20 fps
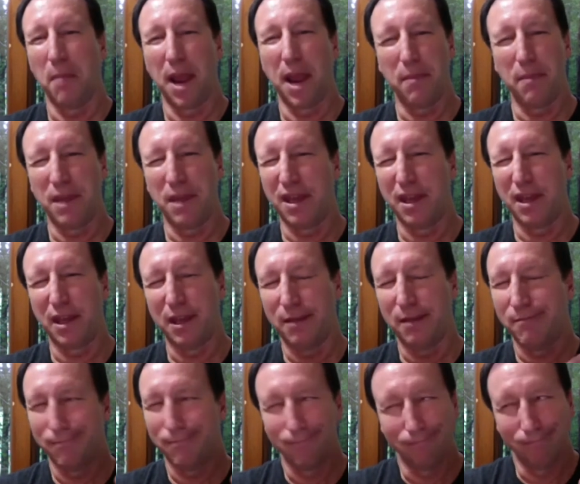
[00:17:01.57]
be,
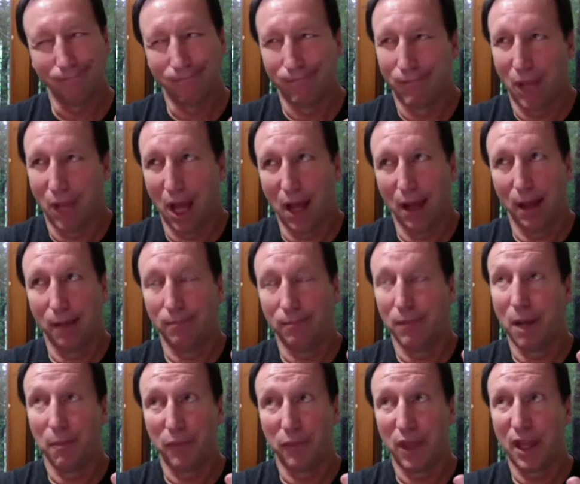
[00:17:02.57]
I'm
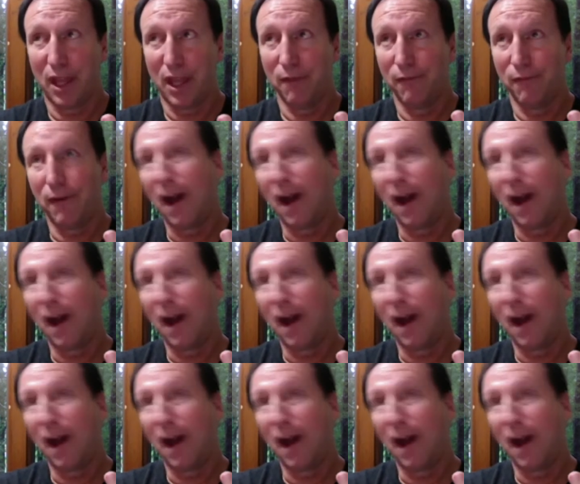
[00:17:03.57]
thinking, 5 or